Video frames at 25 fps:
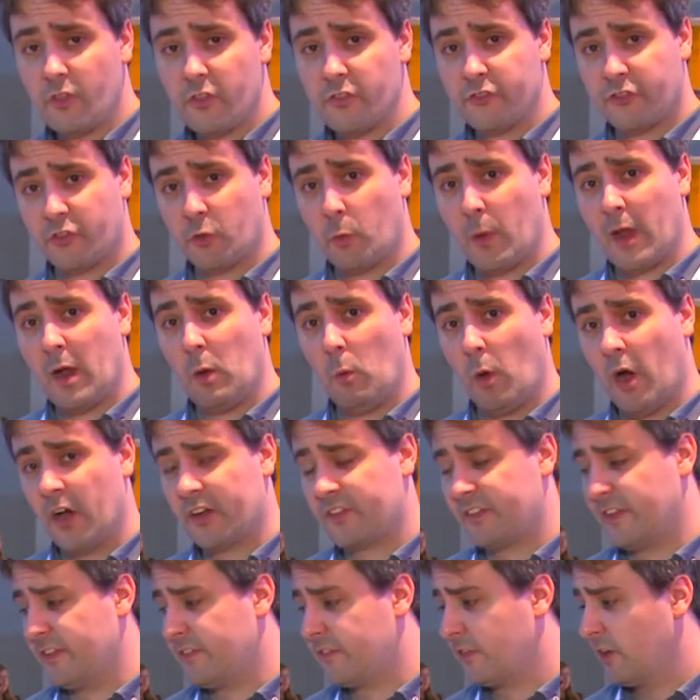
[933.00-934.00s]
So the way it
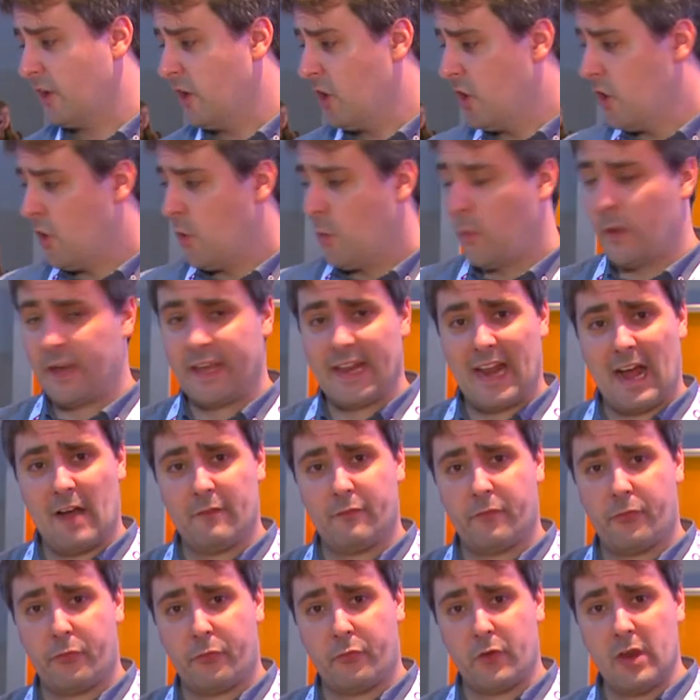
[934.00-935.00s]
works is we can
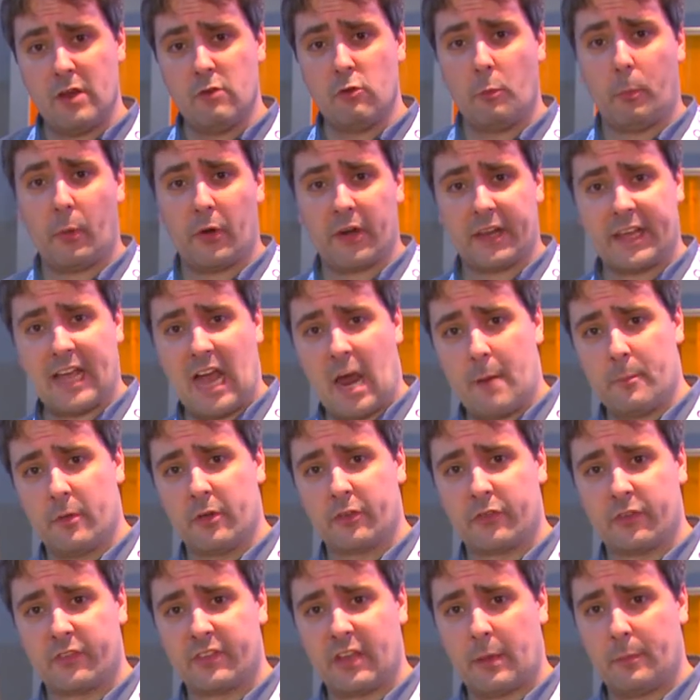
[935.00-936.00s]
have 3 robotic
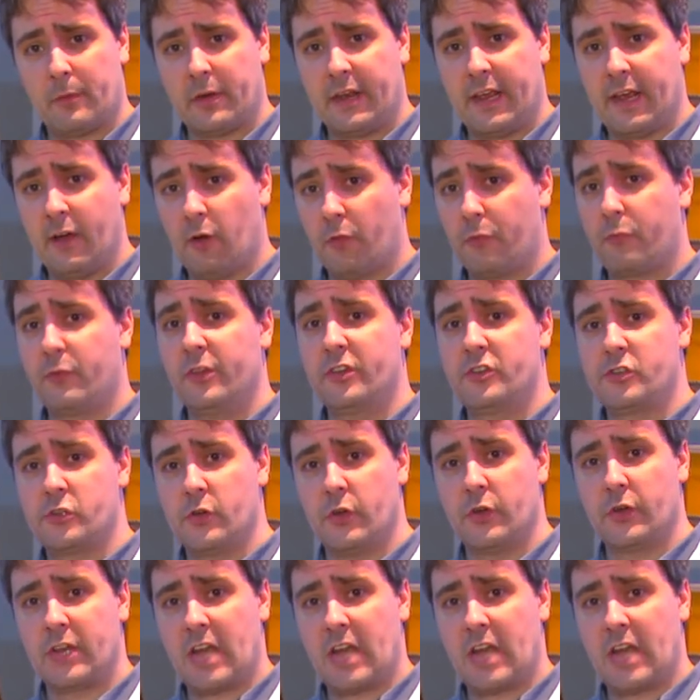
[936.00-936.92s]
cameras, for example, here, or 3 studio